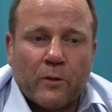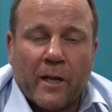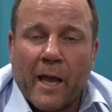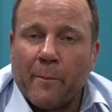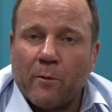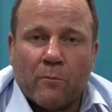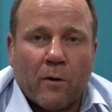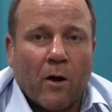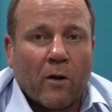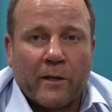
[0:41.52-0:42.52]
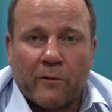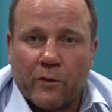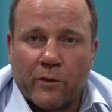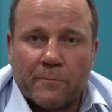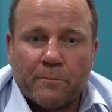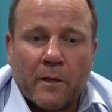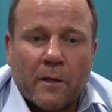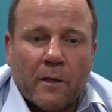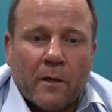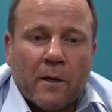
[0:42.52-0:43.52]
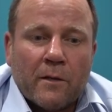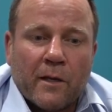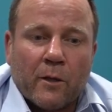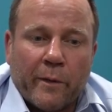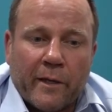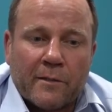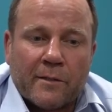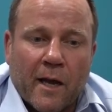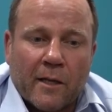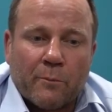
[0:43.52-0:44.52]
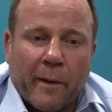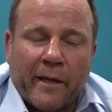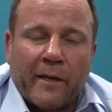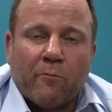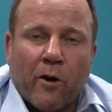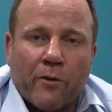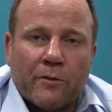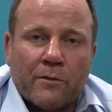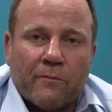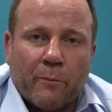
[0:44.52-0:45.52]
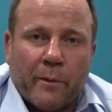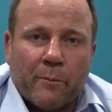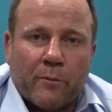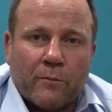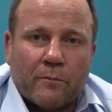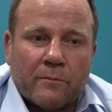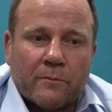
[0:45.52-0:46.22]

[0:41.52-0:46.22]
you name it. I'll interview them, so that we can start to make inroads for people